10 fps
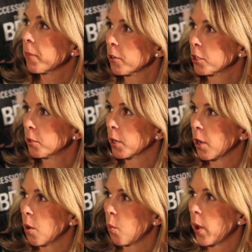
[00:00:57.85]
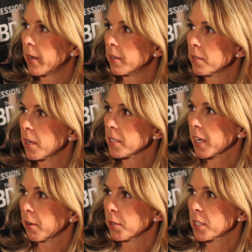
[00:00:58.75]
month or two ago, when a
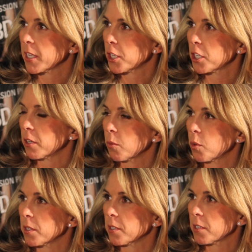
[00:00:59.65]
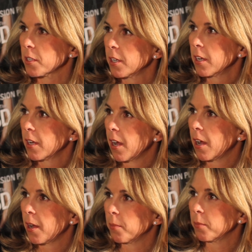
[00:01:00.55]
second recession was
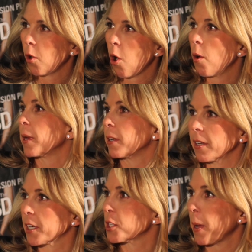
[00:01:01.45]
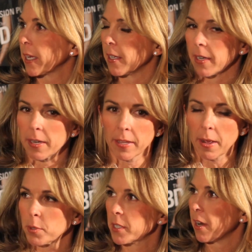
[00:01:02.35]
all that expected, and
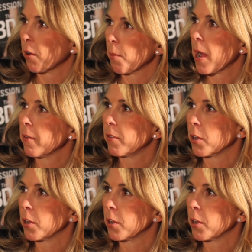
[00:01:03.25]
that was never my